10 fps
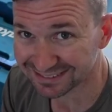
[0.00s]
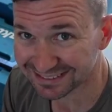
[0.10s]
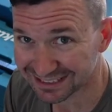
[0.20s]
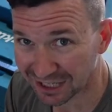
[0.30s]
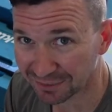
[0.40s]

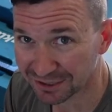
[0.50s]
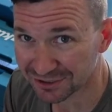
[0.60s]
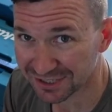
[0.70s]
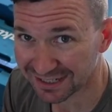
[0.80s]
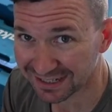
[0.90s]
It's going to be
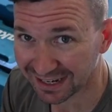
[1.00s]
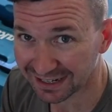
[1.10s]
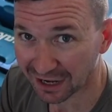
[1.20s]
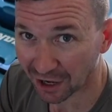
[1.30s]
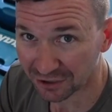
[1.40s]
interesting,
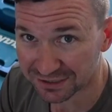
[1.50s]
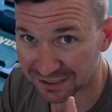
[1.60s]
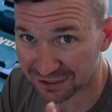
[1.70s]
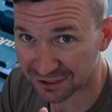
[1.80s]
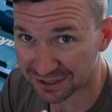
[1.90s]
and I'll
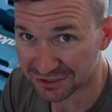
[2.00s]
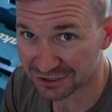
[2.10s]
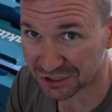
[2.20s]
take you guys on the